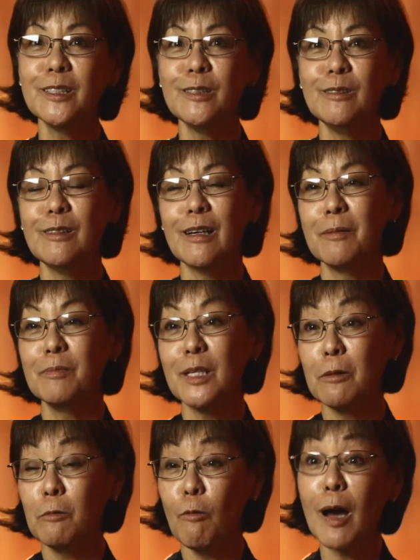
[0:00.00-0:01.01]
would go to
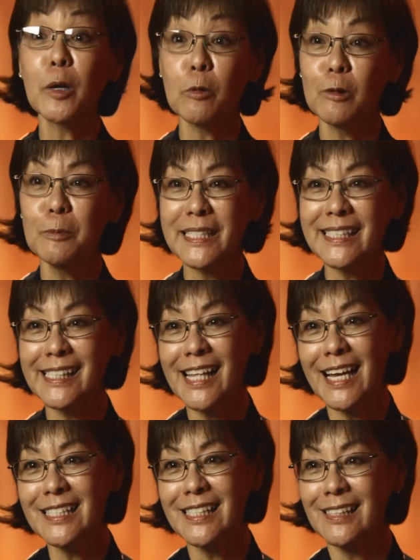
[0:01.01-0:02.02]
the water
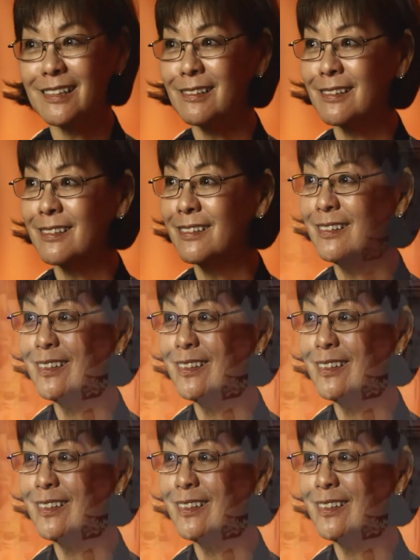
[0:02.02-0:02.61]
aerobics class at